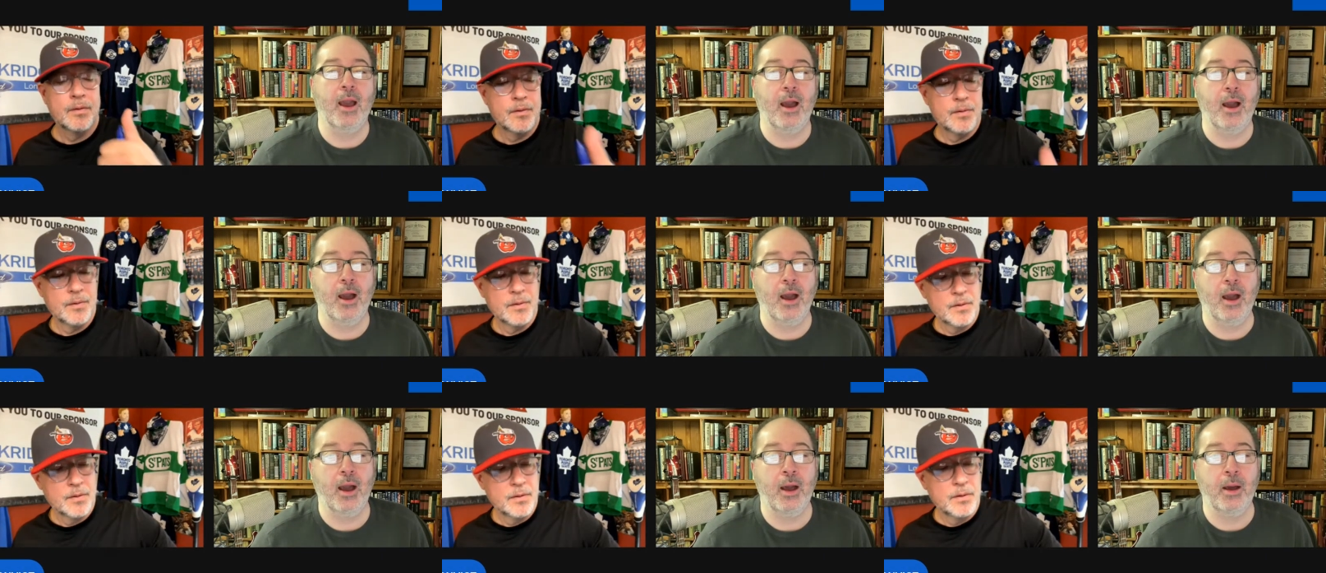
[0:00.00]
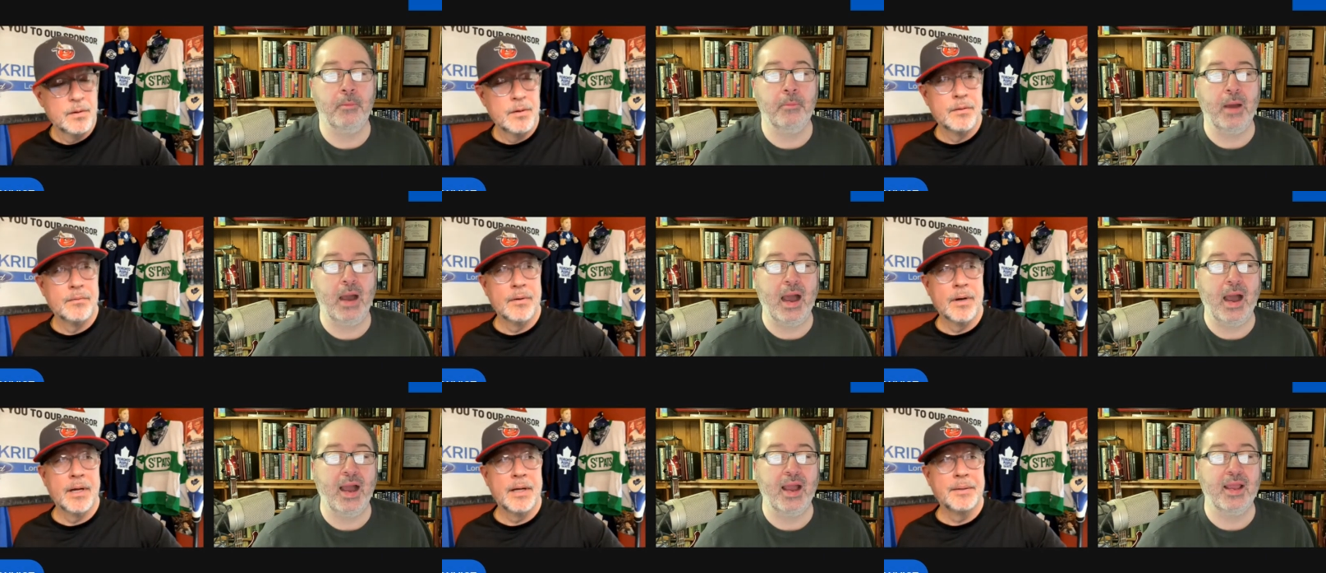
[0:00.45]
Speaker 1: Um,
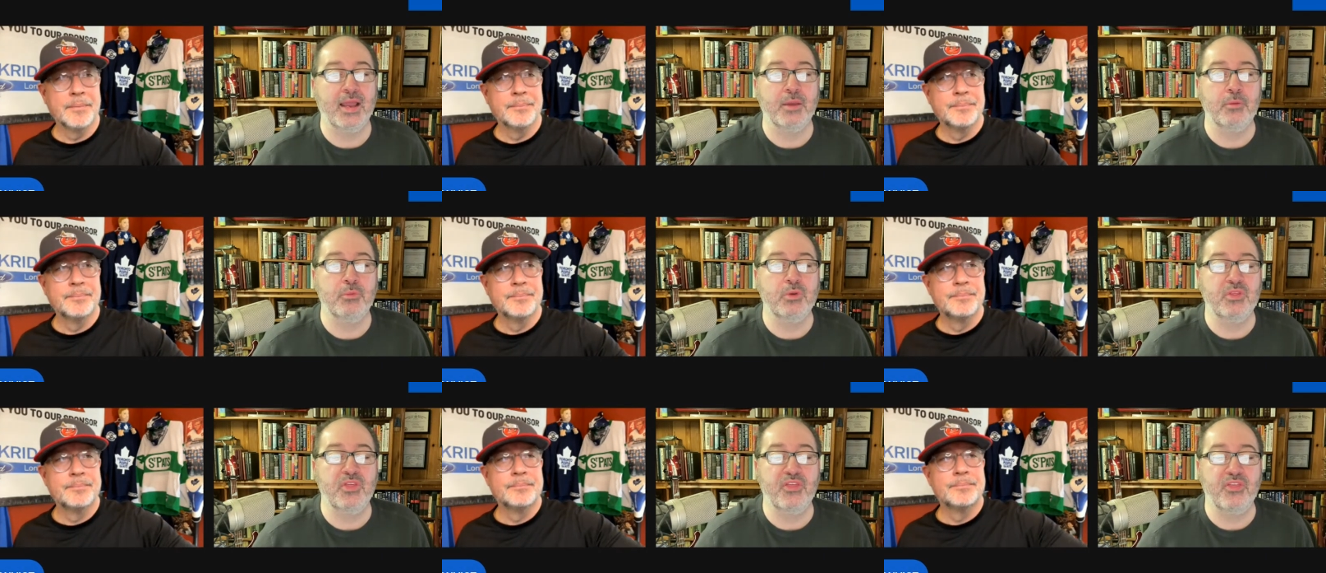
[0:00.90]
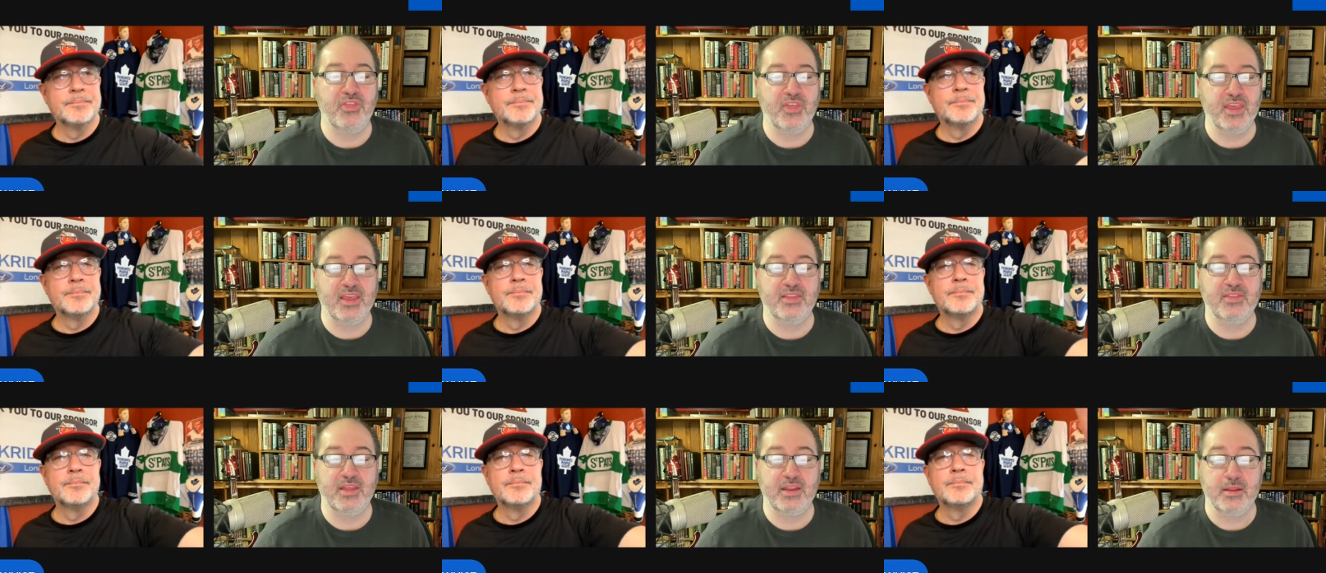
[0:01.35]
right. I would
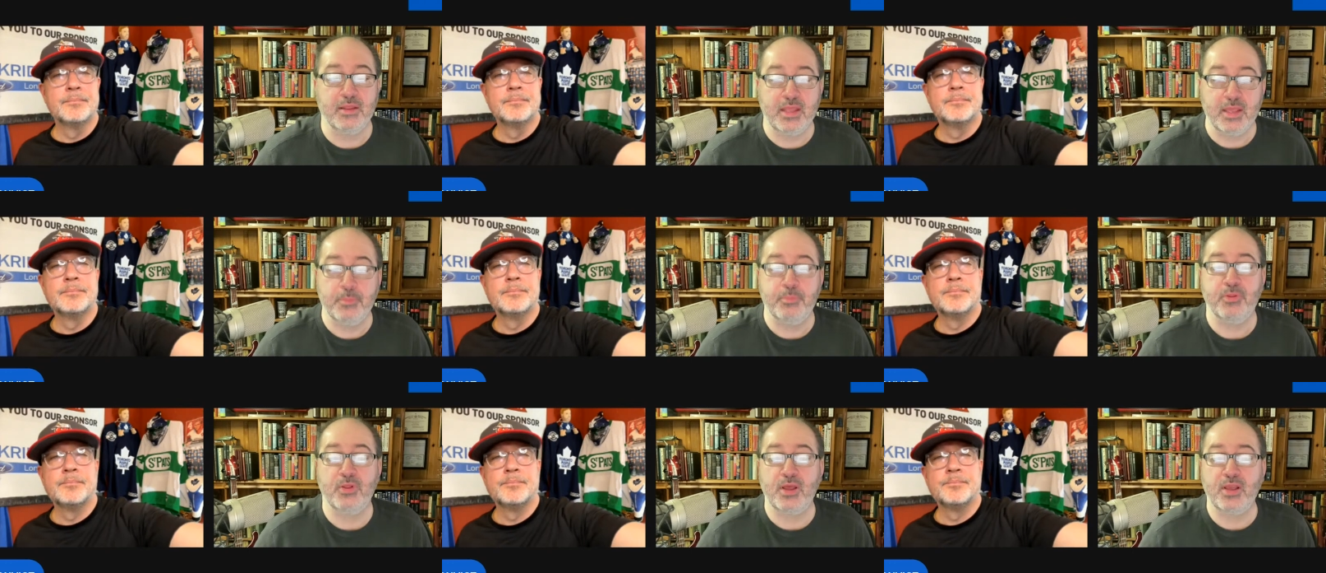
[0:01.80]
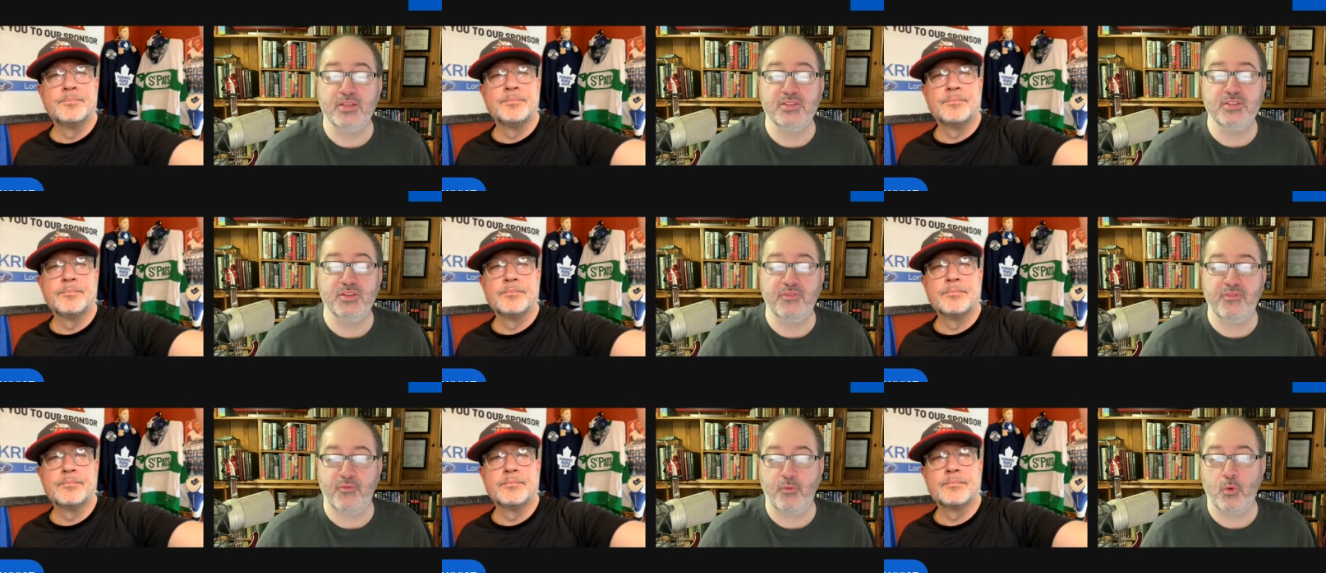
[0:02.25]
think that he plays the
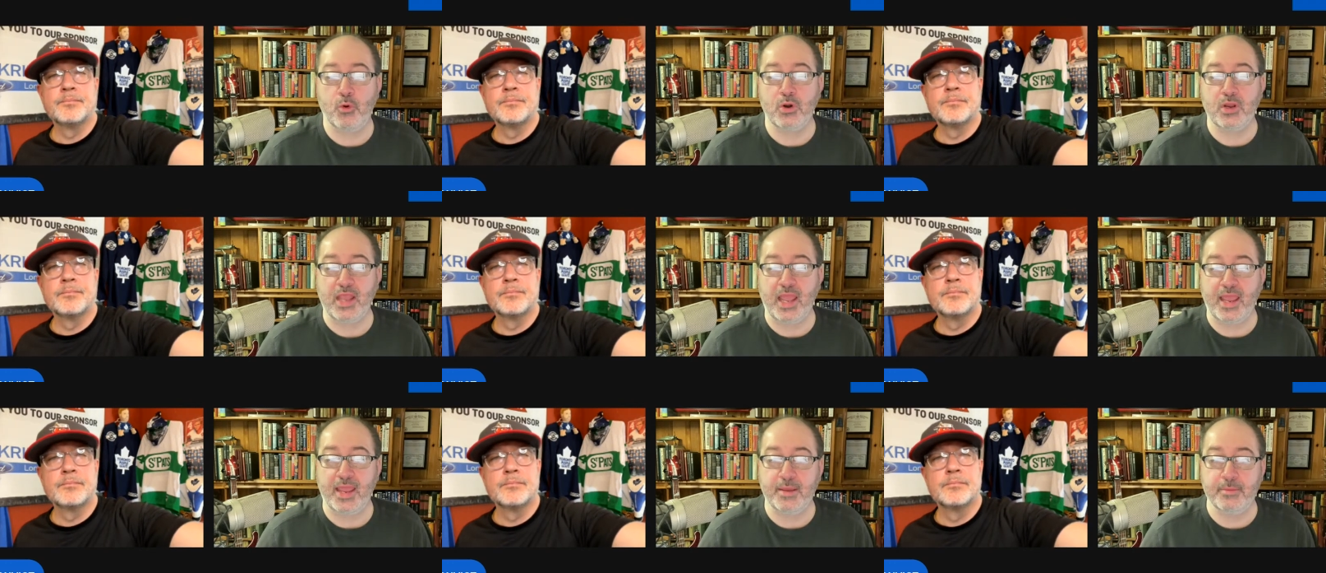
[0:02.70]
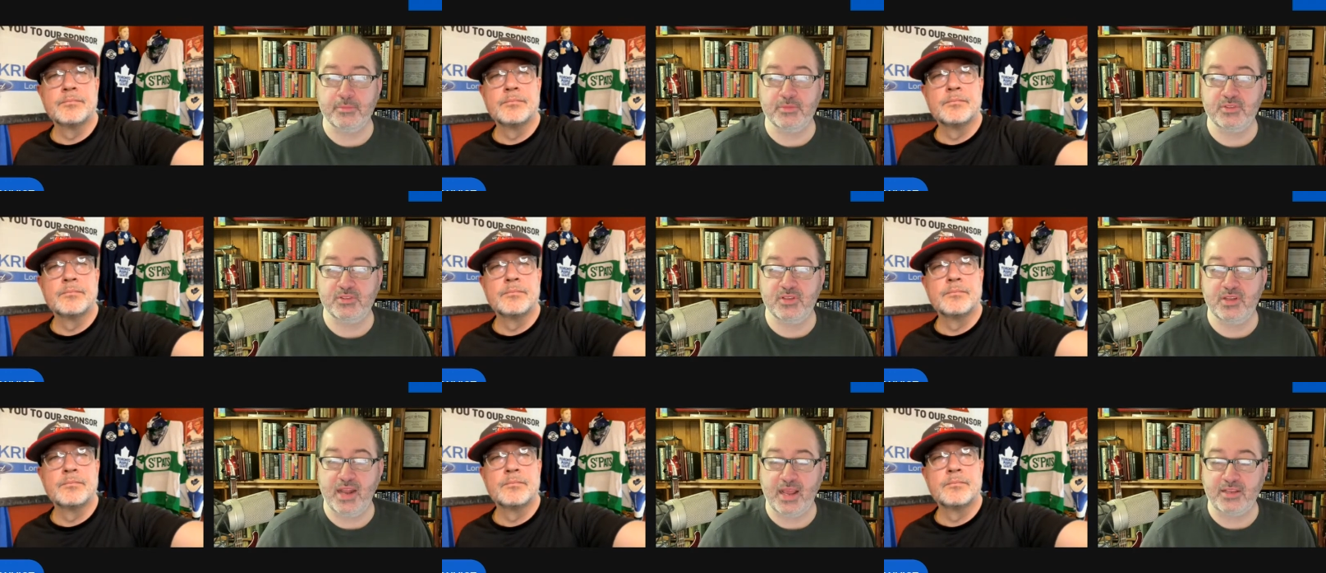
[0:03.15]
four games,
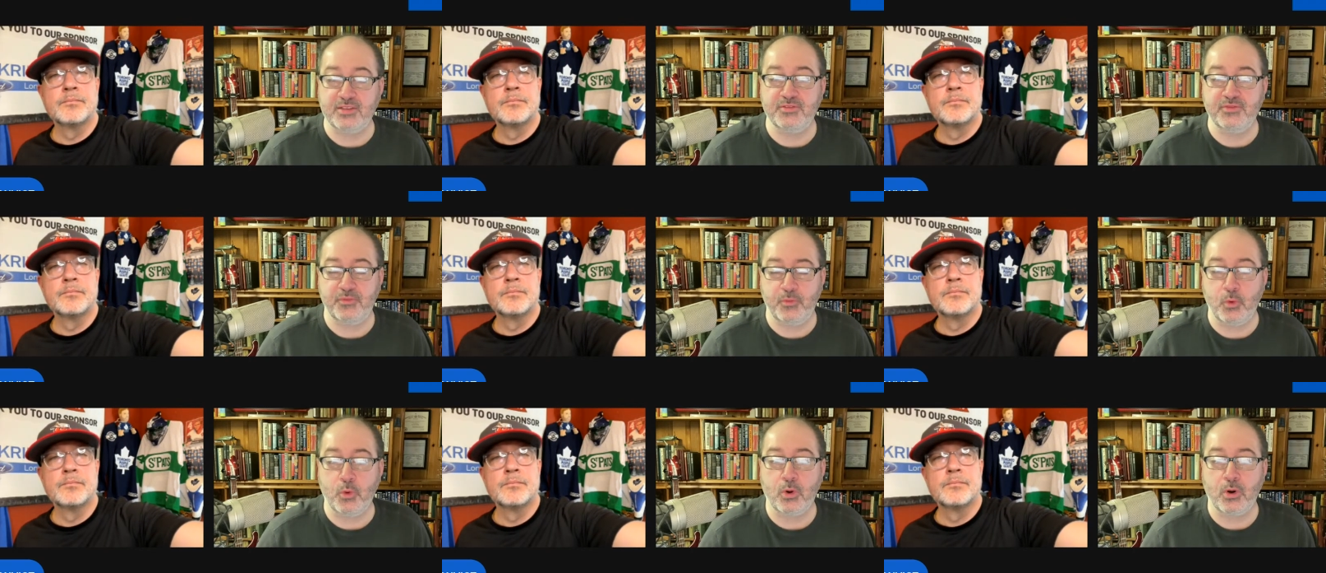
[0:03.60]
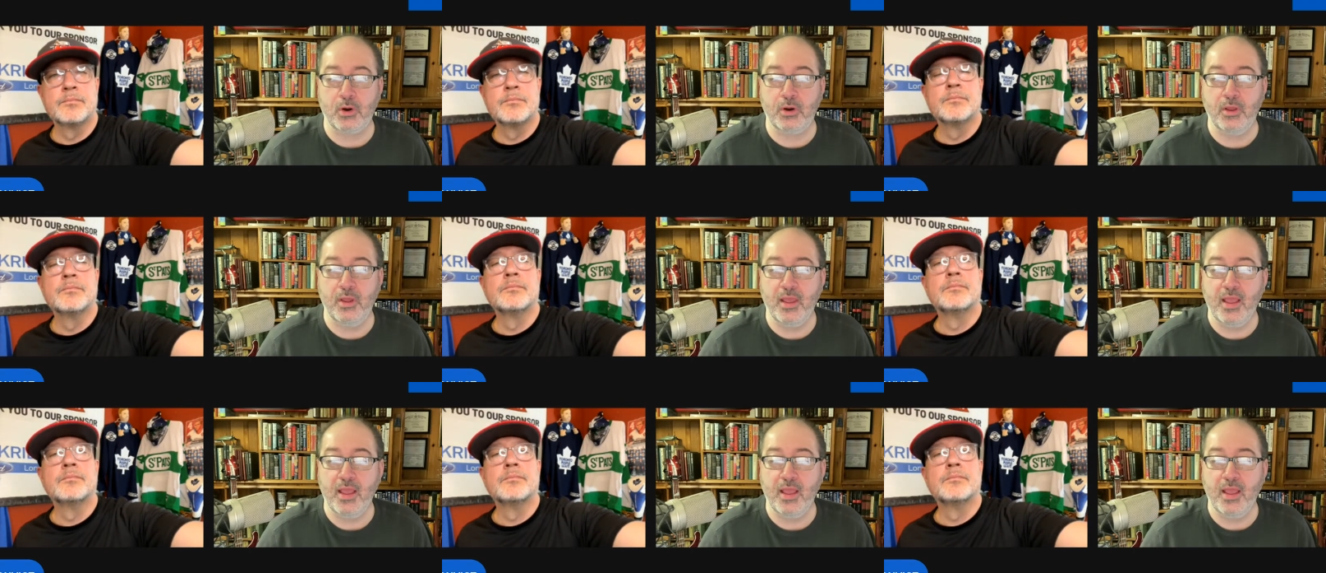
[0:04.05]
the next four